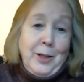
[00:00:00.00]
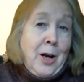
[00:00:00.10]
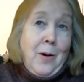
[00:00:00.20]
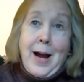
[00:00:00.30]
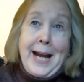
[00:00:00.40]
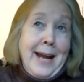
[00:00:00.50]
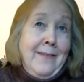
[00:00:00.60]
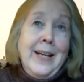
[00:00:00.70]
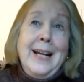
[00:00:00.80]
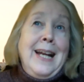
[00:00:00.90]
I
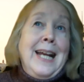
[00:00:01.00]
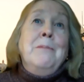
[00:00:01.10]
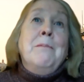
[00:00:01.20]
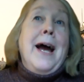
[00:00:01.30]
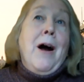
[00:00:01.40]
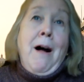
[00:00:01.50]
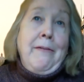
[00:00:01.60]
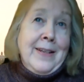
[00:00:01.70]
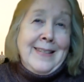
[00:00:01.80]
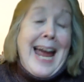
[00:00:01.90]
have in my
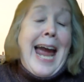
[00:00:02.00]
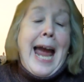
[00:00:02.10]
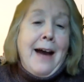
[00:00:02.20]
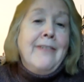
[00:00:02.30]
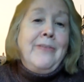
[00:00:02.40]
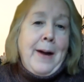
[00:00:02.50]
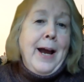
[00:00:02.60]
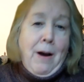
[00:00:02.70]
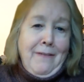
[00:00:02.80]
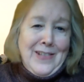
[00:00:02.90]
office, half my
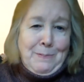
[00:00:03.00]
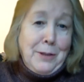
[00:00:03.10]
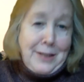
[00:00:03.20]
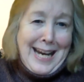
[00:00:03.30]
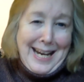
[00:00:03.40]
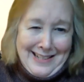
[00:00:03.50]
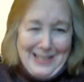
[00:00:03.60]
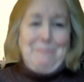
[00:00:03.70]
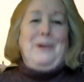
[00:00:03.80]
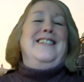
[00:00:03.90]
office bookcase
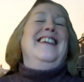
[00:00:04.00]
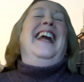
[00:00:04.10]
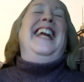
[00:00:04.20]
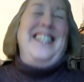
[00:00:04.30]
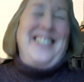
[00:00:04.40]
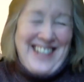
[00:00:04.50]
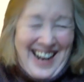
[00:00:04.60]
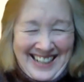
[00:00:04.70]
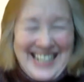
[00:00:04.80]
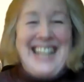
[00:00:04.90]
is books on
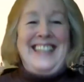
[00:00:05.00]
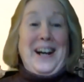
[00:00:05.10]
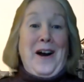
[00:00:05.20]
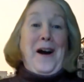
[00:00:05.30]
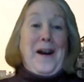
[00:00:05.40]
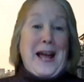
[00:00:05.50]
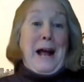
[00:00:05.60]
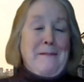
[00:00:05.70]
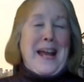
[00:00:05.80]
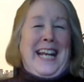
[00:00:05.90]
Hitchcock. There are
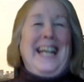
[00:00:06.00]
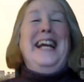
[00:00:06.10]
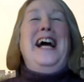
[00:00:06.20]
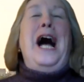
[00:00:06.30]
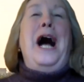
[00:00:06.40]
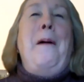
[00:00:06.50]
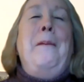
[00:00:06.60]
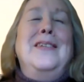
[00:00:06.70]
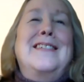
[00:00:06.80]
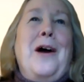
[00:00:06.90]
that many.
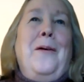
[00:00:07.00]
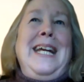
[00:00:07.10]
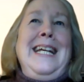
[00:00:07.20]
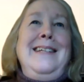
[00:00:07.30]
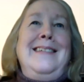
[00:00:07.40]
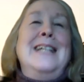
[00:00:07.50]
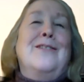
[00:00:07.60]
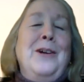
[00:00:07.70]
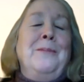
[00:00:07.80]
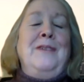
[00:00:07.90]
So his
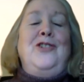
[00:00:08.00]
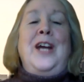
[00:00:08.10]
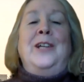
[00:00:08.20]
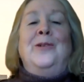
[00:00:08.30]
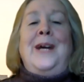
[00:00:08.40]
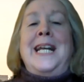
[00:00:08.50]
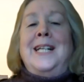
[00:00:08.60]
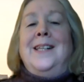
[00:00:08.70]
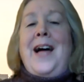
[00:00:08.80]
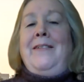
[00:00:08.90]
films have generated a
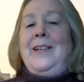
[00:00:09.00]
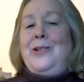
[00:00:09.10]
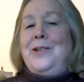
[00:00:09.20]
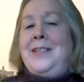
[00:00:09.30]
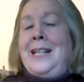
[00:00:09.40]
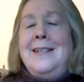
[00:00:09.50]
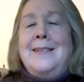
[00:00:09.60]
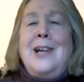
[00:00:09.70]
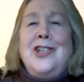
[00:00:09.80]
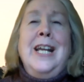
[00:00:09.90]
lot of interesting
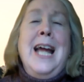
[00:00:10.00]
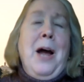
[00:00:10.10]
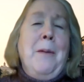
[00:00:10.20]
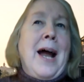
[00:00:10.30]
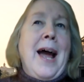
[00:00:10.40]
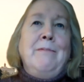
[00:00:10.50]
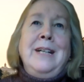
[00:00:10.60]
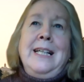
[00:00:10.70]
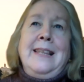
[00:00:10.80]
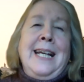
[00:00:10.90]
discussion. But I
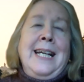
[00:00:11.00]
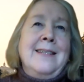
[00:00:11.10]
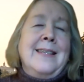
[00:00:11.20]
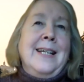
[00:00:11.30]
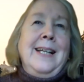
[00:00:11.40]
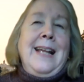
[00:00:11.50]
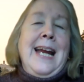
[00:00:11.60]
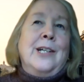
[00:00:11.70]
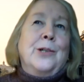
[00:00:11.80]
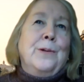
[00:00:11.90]
really think it's the
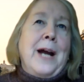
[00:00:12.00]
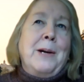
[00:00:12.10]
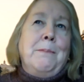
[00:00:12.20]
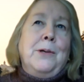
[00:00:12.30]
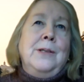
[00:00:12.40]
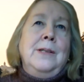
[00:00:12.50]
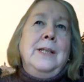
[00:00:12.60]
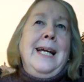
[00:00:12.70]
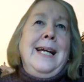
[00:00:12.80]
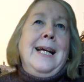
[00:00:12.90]
incredible
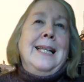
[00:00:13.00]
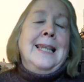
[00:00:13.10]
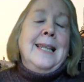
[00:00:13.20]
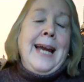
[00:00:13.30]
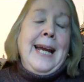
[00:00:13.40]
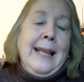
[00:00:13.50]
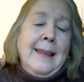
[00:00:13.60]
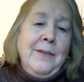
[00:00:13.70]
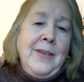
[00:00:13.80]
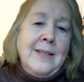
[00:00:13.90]
length
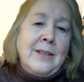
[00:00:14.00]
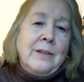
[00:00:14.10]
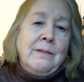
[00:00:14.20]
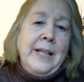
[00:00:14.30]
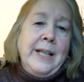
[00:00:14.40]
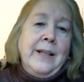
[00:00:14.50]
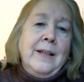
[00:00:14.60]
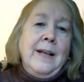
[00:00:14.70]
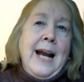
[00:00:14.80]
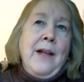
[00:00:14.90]
of his
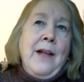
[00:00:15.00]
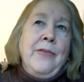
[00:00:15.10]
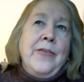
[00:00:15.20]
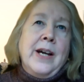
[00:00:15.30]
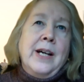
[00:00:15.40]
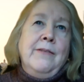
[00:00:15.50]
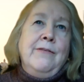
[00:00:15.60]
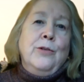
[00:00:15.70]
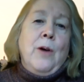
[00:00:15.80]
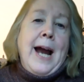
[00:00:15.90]
career and the
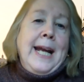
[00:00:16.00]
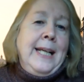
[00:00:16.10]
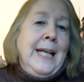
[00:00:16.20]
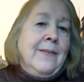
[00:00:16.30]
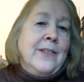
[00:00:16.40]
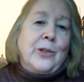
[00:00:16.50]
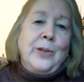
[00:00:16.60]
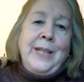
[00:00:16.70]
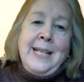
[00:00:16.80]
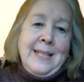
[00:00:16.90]
variety of his
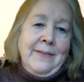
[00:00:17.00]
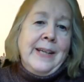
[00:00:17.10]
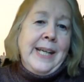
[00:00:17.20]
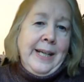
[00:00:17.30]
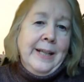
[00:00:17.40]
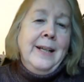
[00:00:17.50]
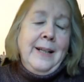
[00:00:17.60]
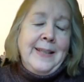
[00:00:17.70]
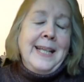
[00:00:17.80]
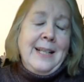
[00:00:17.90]
creativity
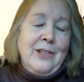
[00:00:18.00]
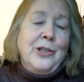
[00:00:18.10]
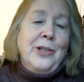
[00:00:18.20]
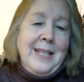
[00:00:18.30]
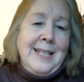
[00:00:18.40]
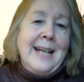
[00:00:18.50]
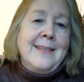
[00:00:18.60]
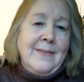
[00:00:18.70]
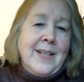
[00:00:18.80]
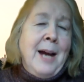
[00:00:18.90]
that has stood the
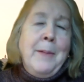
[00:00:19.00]
test of time.